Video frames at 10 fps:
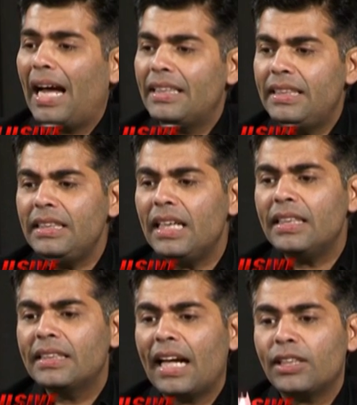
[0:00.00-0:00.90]
I think
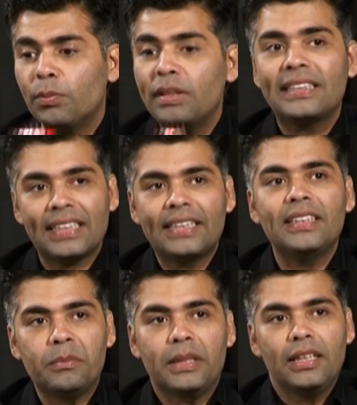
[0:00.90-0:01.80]
that that's what
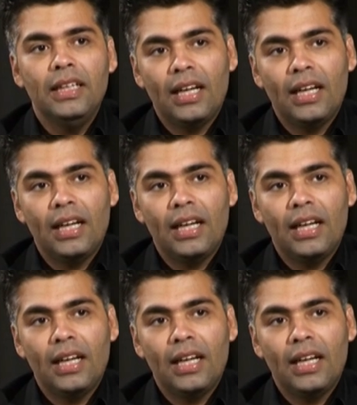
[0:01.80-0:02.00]
excited me,